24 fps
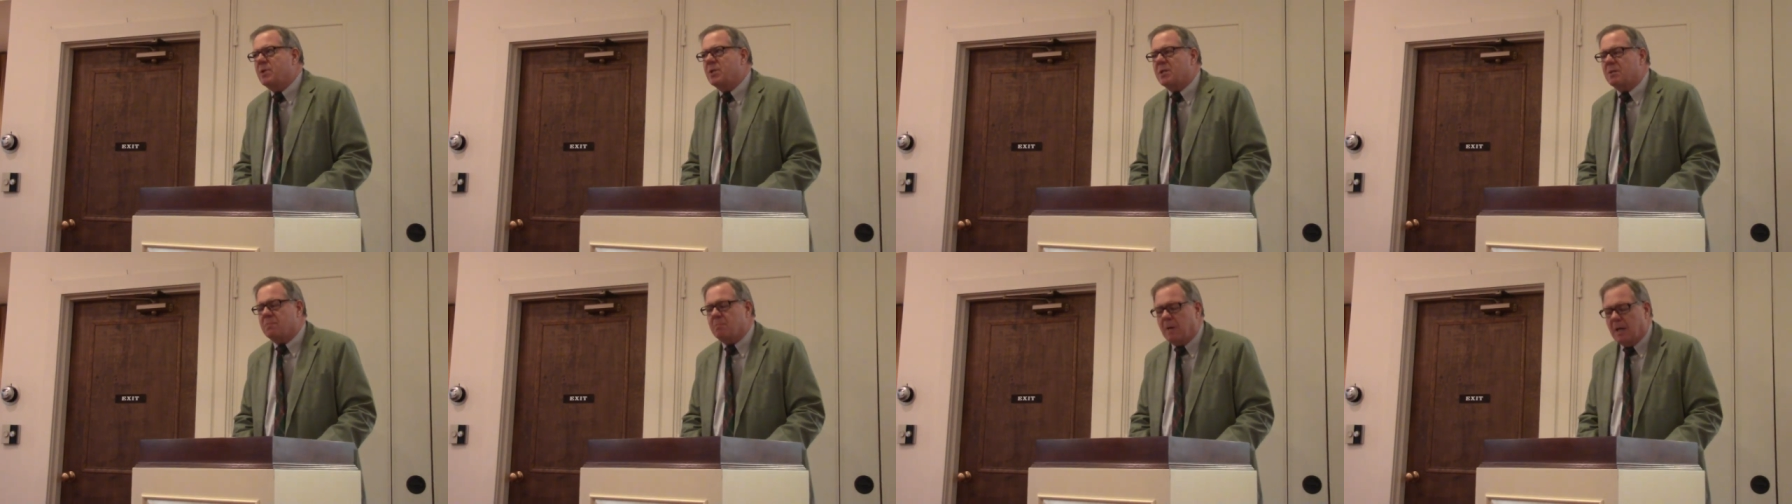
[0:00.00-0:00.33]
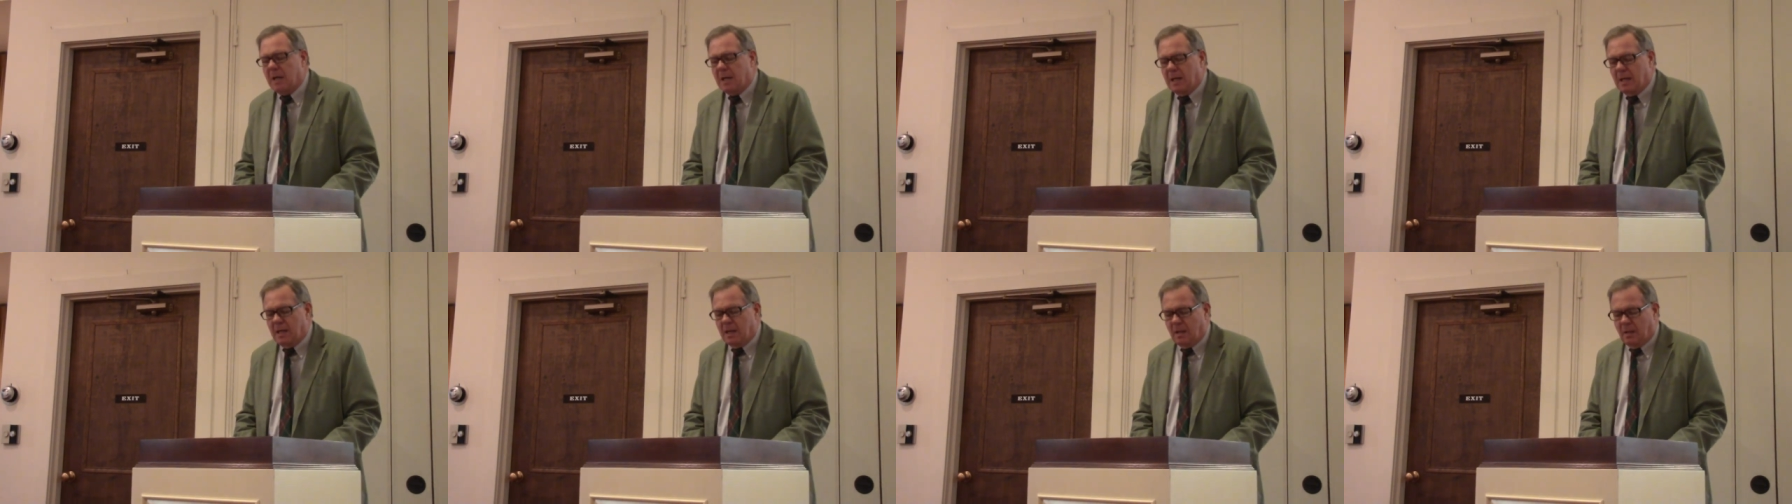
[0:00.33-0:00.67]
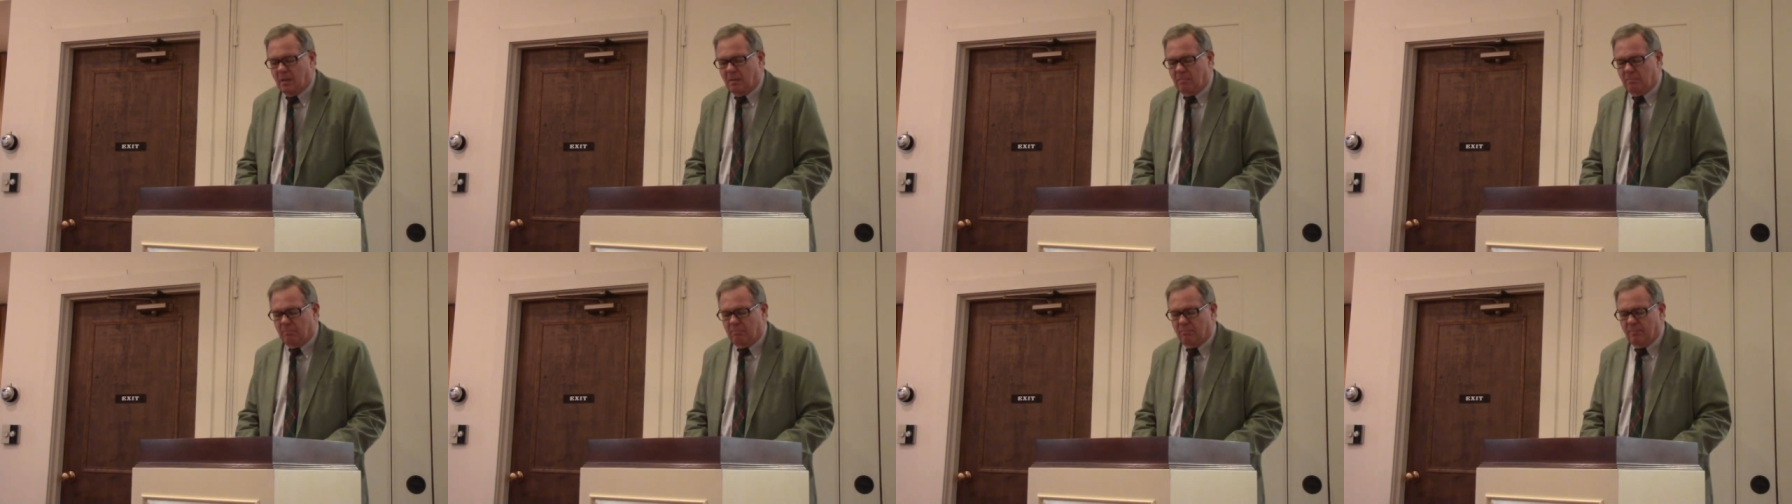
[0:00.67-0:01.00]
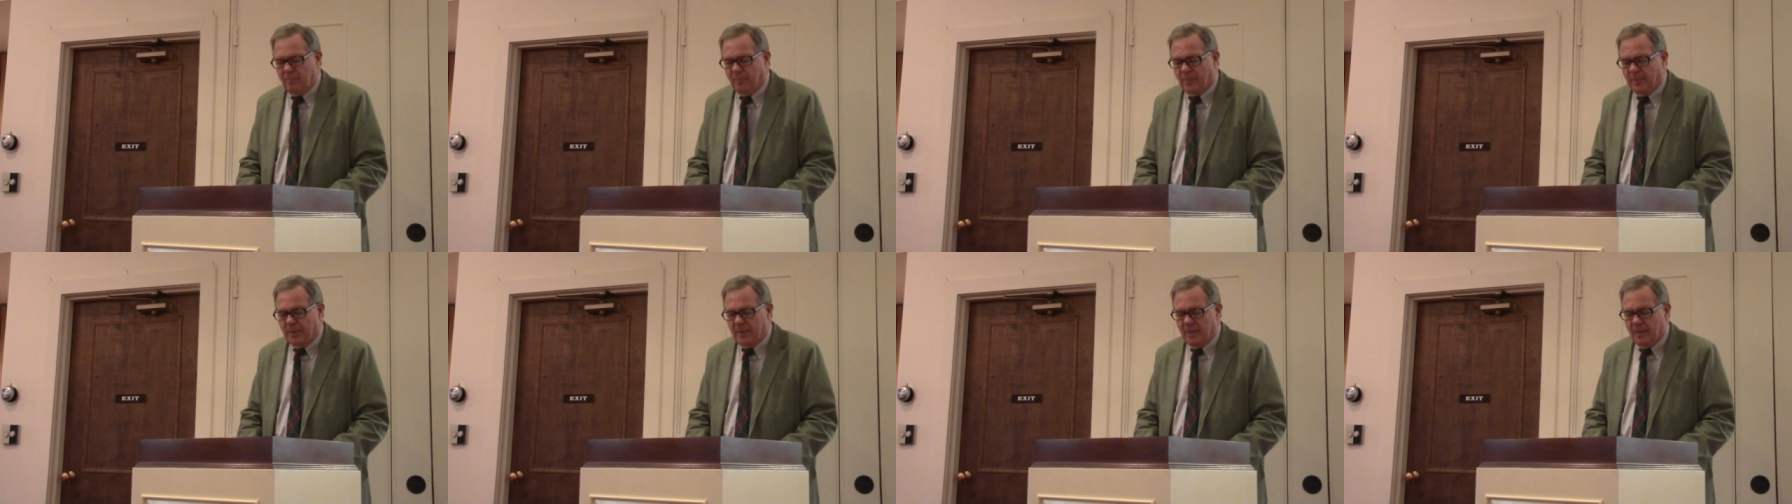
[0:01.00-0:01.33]
smile.
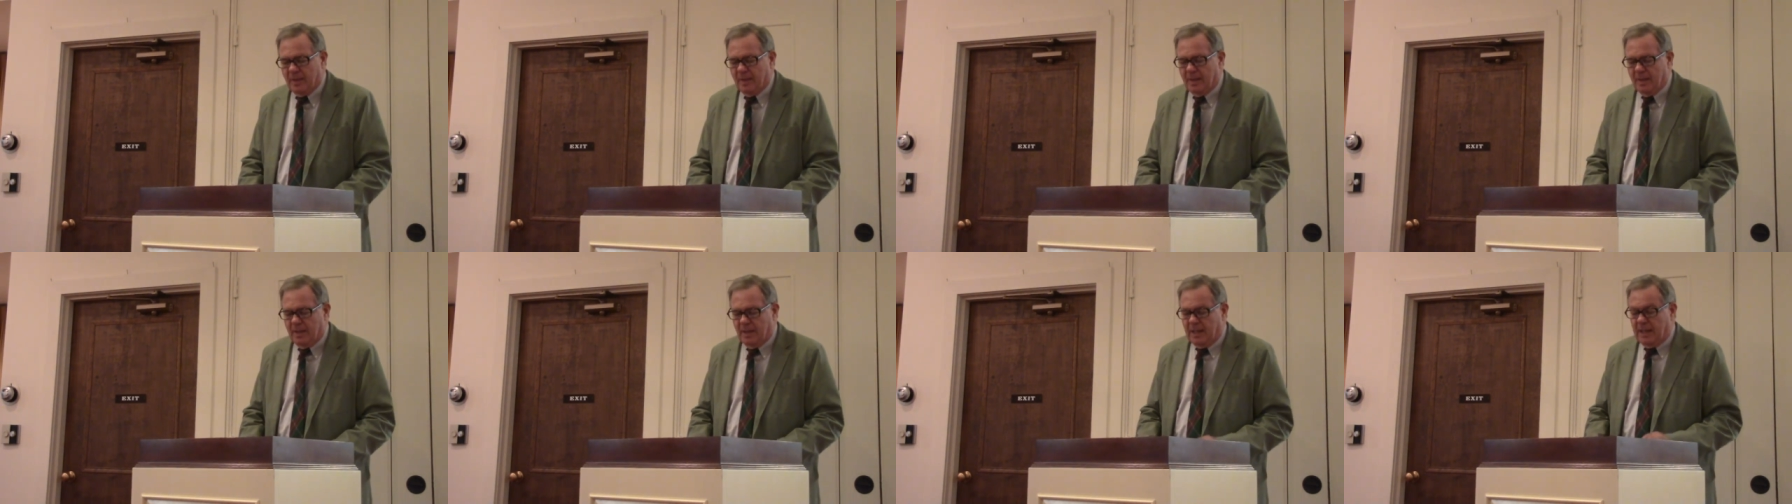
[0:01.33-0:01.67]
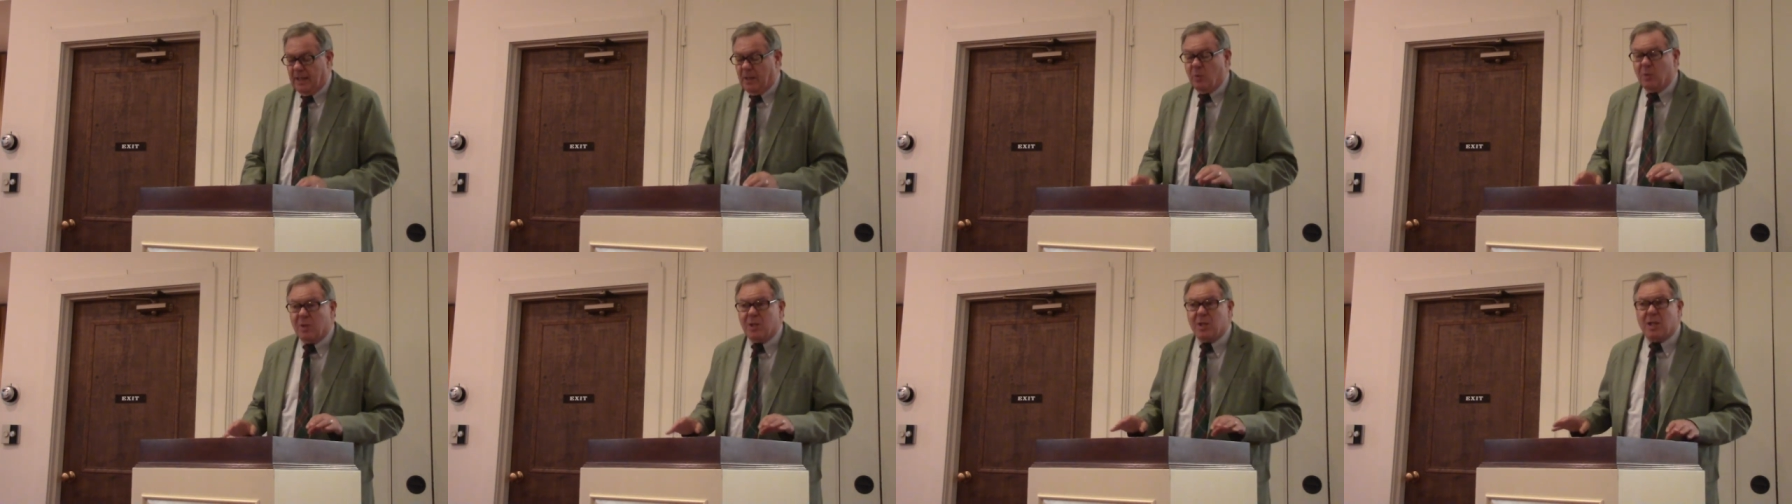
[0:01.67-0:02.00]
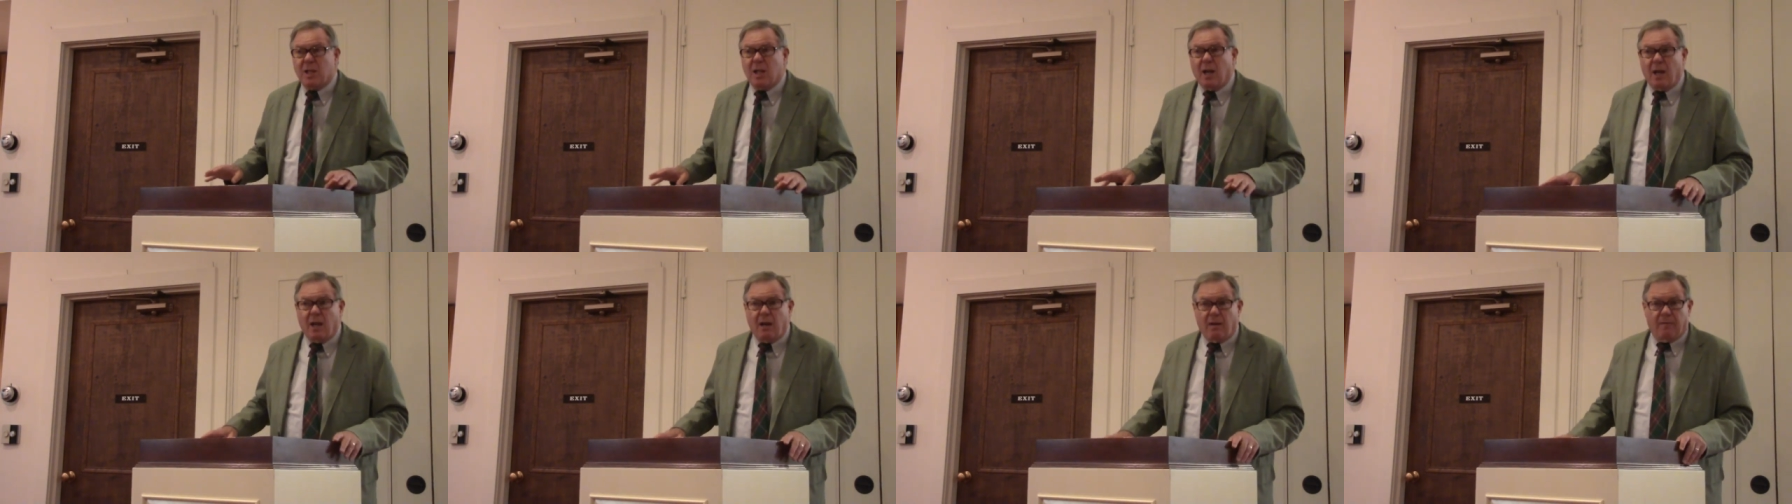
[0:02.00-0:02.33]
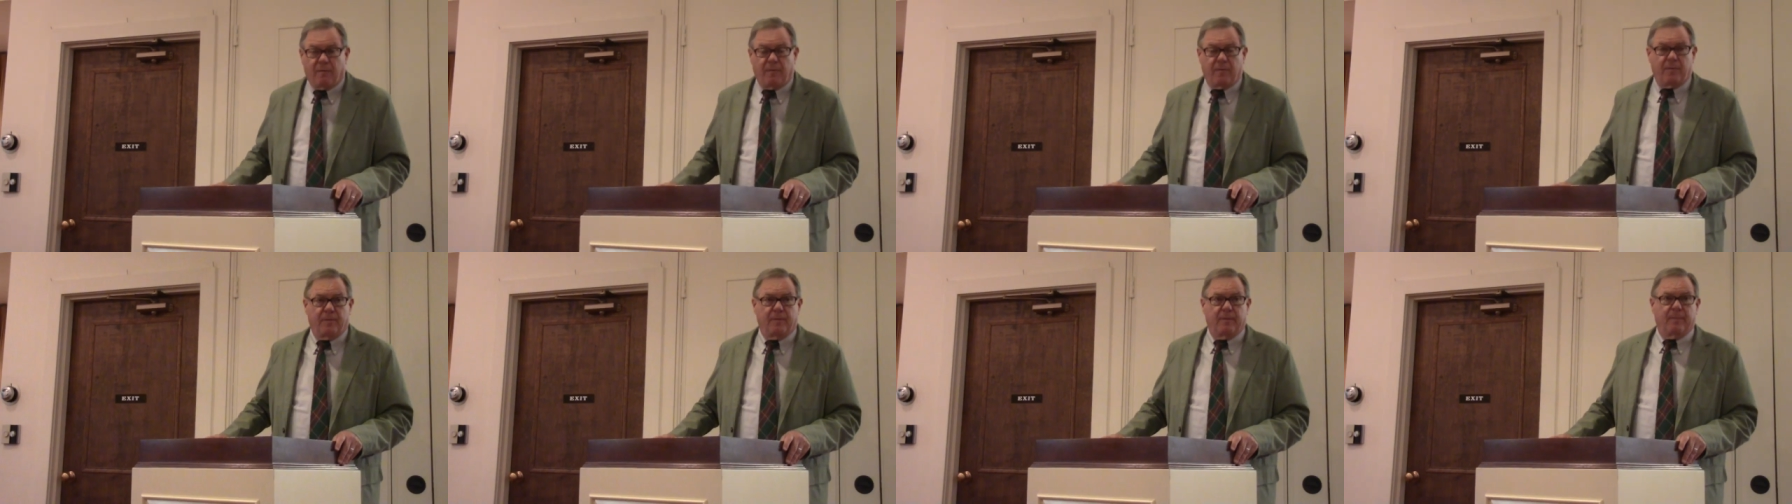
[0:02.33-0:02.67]
He was
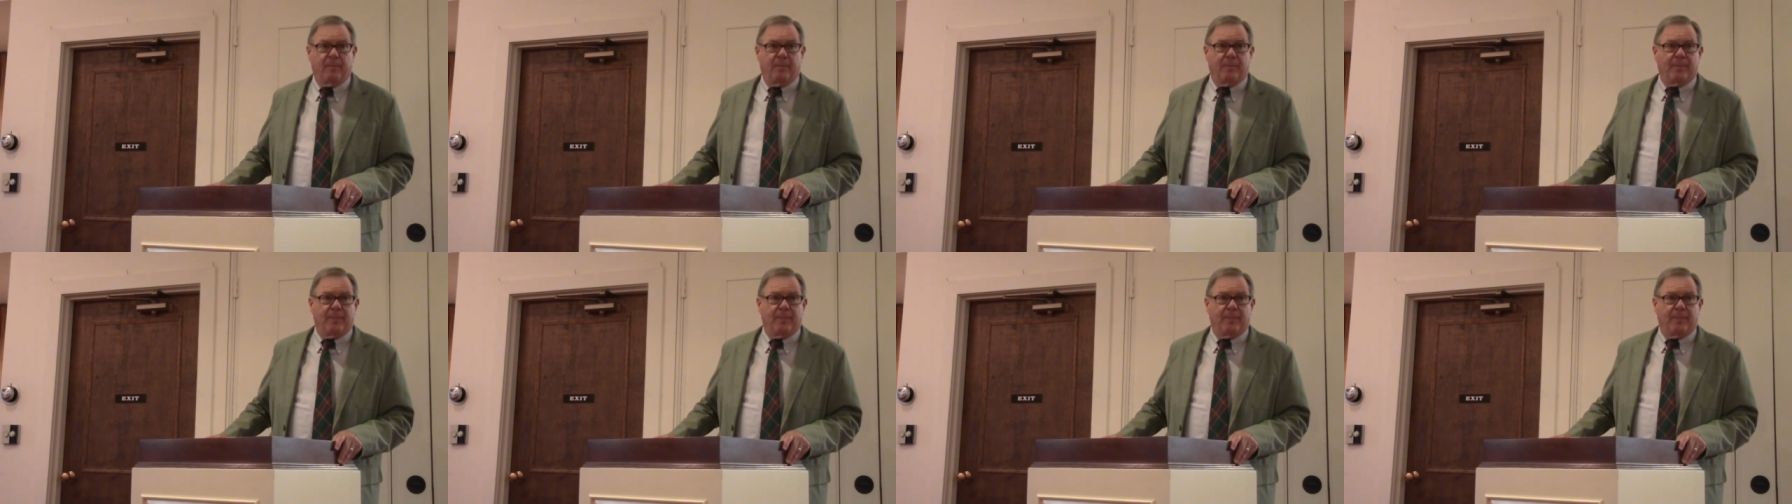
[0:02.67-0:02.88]
tough.